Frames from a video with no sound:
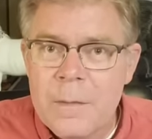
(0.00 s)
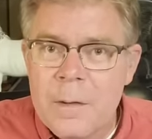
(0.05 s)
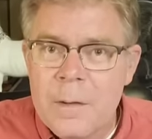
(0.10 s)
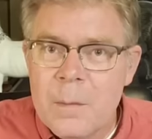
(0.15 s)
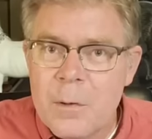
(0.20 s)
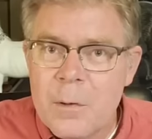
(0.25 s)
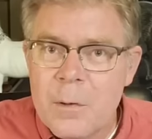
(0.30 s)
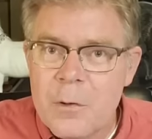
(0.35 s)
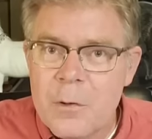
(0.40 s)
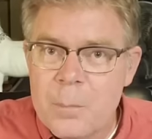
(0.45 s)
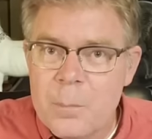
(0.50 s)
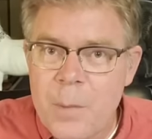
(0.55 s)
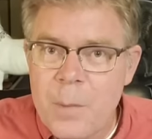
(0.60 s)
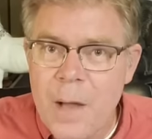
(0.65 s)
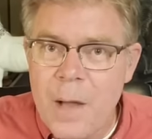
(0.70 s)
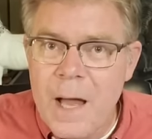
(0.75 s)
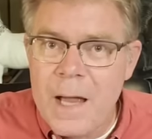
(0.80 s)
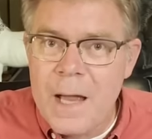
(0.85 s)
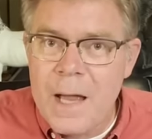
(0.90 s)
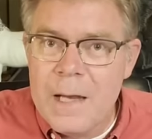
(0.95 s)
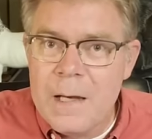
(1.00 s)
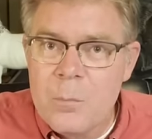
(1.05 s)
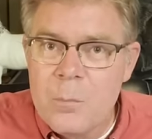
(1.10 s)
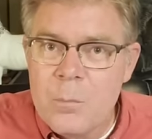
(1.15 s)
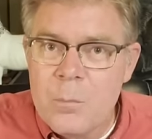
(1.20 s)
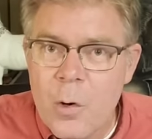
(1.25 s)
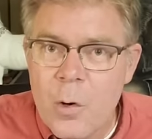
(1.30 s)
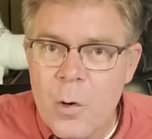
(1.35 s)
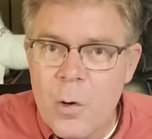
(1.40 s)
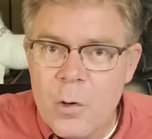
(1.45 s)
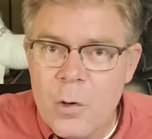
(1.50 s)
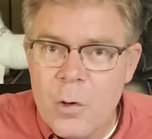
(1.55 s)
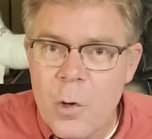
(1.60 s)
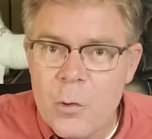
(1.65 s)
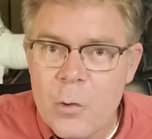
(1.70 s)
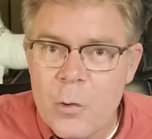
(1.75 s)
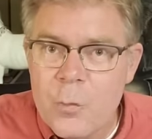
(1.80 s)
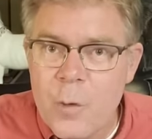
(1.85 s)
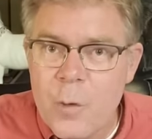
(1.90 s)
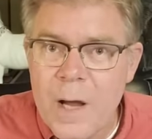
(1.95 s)
But they're buying more
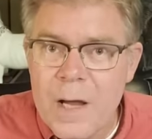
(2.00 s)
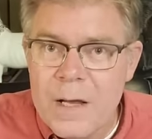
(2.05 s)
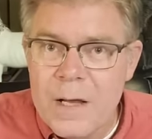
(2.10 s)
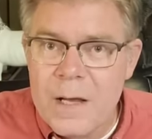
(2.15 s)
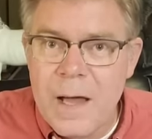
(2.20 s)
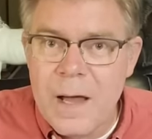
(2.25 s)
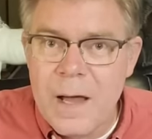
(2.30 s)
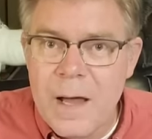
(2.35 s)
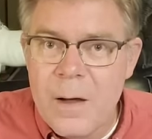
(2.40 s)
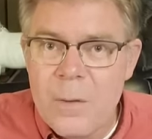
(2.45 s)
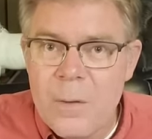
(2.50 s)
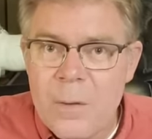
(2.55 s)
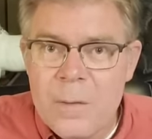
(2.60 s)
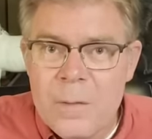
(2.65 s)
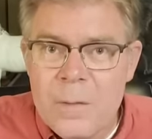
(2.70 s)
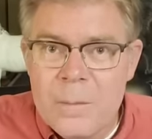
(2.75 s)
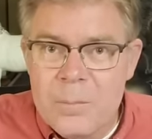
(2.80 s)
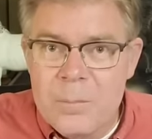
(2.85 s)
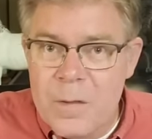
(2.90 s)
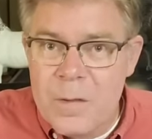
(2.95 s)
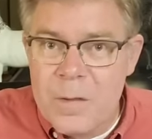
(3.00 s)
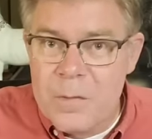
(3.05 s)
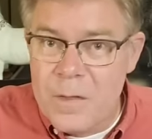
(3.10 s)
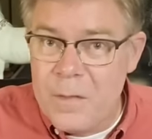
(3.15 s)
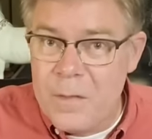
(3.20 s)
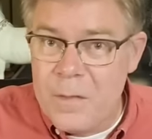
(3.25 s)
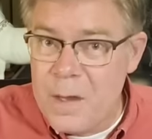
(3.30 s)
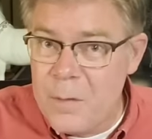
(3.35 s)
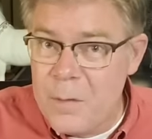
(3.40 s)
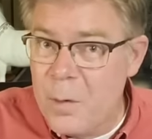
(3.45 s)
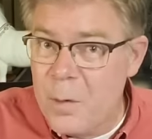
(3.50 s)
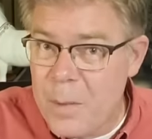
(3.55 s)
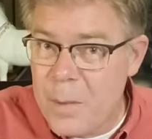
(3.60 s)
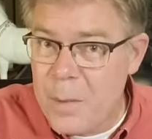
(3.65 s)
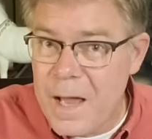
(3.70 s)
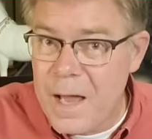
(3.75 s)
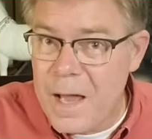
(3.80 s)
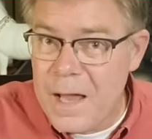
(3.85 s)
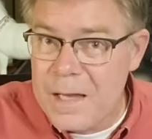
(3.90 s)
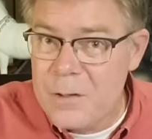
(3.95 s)
gold right now than they were
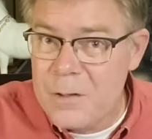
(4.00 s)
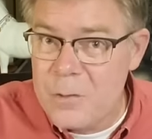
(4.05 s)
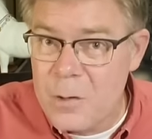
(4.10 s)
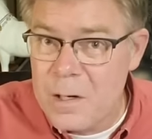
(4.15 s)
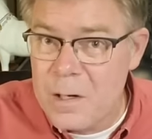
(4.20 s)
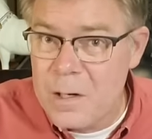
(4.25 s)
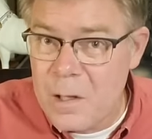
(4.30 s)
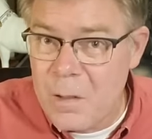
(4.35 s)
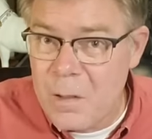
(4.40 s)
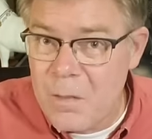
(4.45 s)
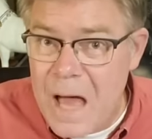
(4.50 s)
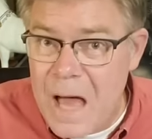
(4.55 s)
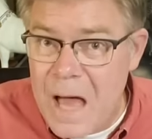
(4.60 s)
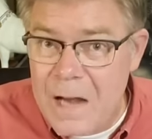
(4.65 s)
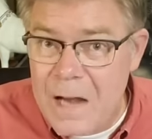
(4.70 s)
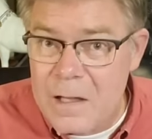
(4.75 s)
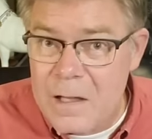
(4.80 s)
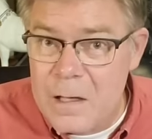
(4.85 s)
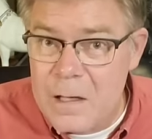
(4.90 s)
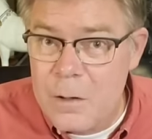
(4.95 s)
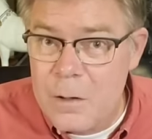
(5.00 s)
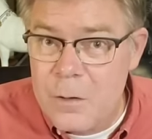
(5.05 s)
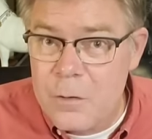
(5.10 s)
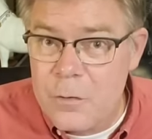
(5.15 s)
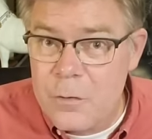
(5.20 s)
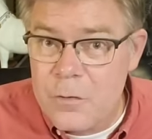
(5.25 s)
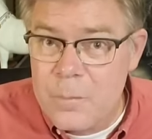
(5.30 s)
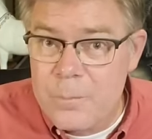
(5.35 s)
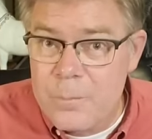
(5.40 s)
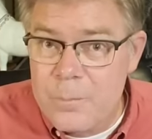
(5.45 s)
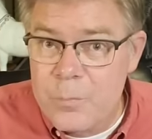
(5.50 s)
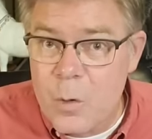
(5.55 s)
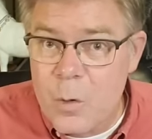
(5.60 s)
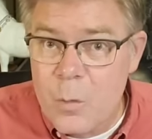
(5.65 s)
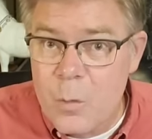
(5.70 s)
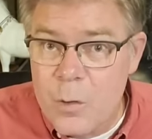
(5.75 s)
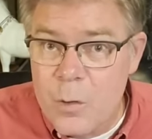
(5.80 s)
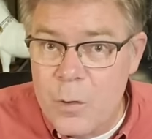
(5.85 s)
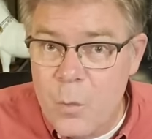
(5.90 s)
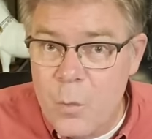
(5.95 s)
buying during a lot of years
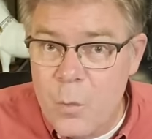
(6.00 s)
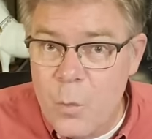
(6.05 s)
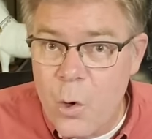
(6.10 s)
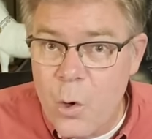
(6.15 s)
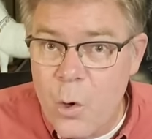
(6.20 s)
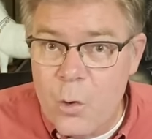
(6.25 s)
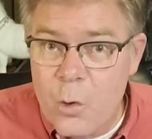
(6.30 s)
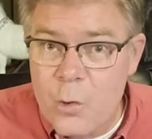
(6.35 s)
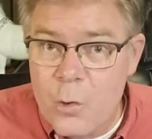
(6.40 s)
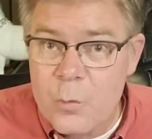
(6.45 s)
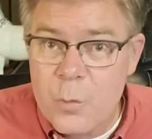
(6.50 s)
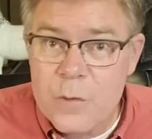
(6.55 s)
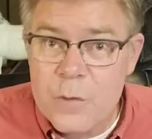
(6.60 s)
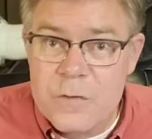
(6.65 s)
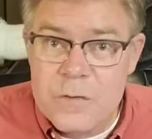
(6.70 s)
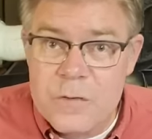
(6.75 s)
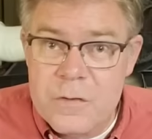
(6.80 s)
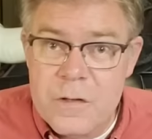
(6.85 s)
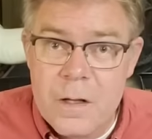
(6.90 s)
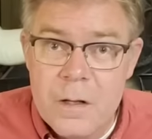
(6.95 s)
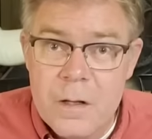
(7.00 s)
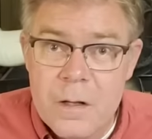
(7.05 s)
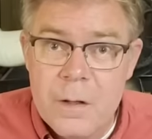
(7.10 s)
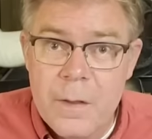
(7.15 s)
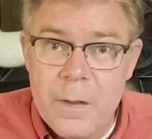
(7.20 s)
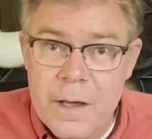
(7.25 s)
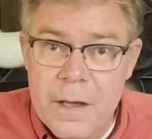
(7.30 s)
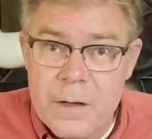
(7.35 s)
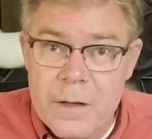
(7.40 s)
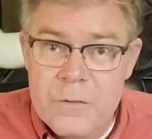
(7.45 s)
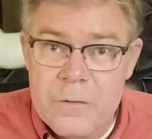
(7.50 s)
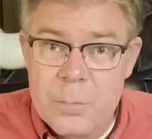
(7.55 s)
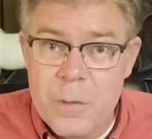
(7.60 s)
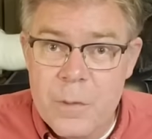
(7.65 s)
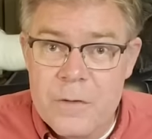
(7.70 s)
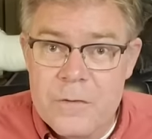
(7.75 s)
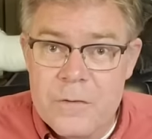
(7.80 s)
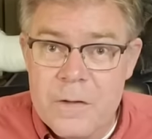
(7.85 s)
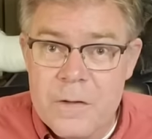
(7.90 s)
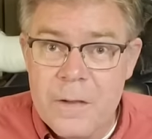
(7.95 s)
when the world was still
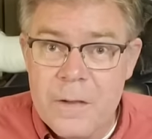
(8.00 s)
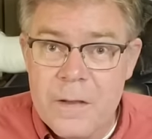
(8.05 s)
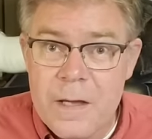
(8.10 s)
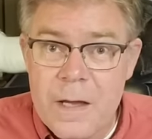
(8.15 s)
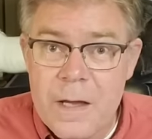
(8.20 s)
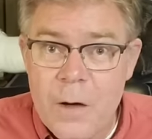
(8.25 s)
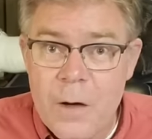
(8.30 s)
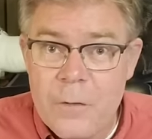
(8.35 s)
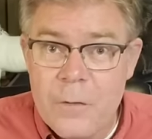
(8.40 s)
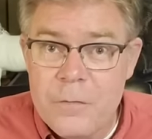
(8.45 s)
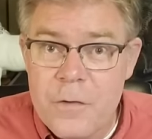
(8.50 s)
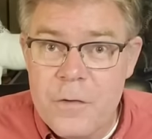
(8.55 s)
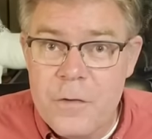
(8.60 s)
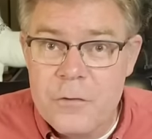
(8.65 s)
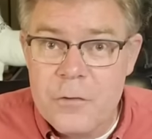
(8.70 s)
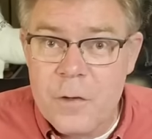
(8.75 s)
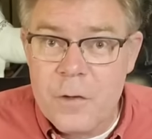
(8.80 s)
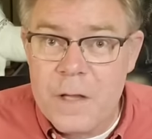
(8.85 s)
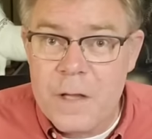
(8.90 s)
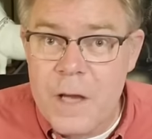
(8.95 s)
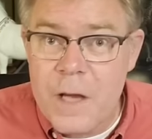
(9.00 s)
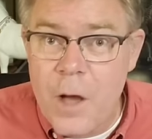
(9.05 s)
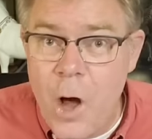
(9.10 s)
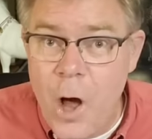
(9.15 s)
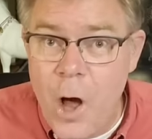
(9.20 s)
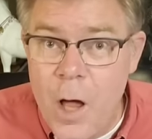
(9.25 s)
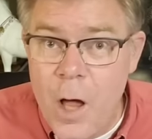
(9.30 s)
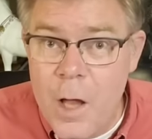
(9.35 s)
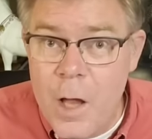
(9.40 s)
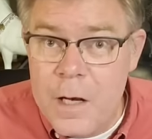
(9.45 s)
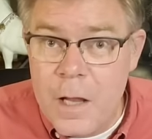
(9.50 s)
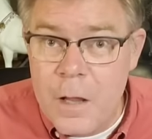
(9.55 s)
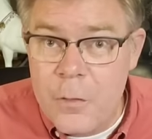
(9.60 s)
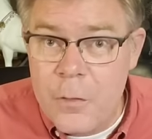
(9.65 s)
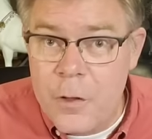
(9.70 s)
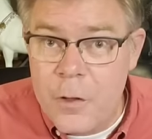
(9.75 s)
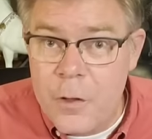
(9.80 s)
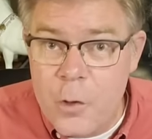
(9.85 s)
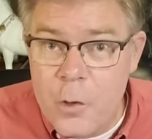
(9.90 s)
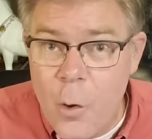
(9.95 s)
explicitly, officially on
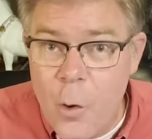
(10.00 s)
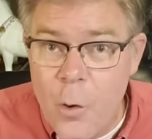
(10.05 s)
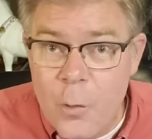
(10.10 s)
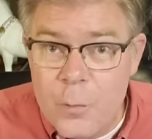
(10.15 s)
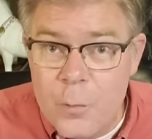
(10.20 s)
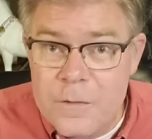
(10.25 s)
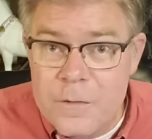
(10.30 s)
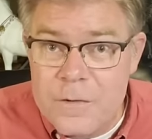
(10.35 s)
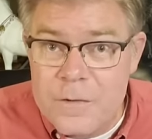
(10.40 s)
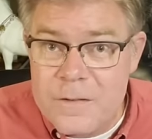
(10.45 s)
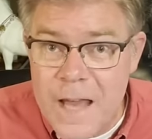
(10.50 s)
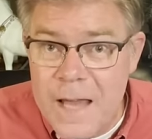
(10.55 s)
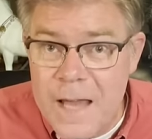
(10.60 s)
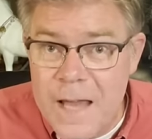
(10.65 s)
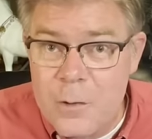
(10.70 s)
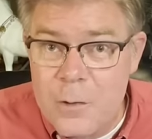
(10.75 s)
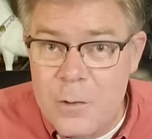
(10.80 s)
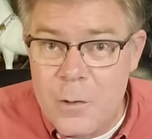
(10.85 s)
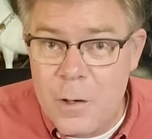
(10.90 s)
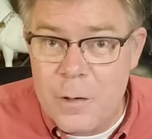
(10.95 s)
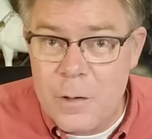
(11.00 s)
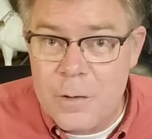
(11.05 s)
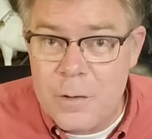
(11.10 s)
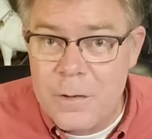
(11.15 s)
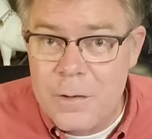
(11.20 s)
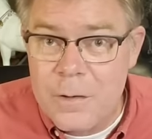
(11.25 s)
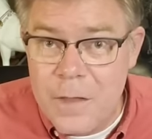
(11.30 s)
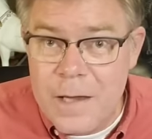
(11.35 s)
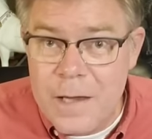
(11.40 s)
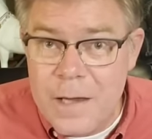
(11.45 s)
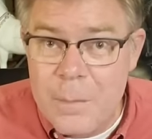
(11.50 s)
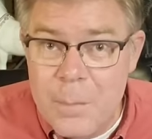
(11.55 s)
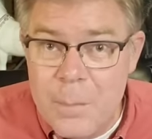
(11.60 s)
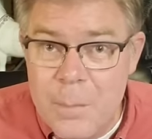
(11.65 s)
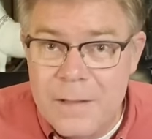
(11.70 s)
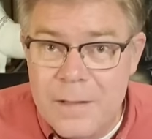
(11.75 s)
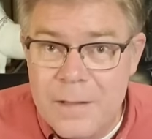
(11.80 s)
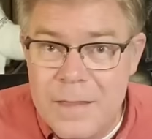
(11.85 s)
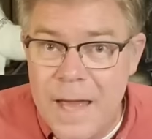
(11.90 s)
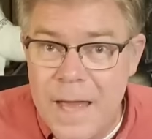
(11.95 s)
the gold standard. Think
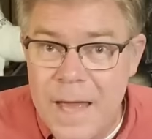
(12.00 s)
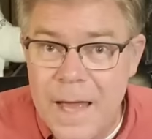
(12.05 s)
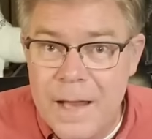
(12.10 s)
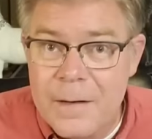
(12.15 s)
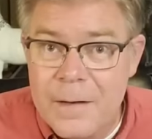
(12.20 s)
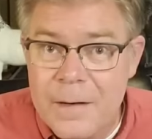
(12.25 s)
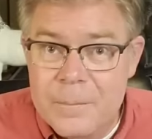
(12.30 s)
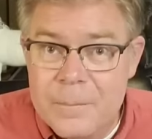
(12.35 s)
about that.